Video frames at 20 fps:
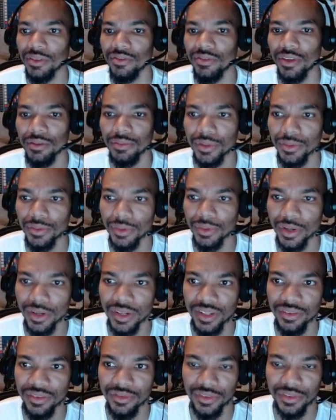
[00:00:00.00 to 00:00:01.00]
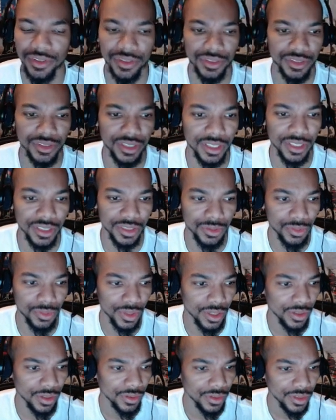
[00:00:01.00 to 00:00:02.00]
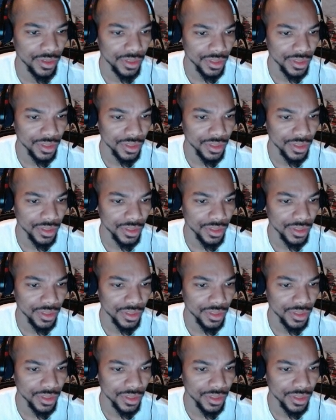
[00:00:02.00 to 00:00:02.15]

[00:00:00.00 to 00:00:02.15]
February 1st as well.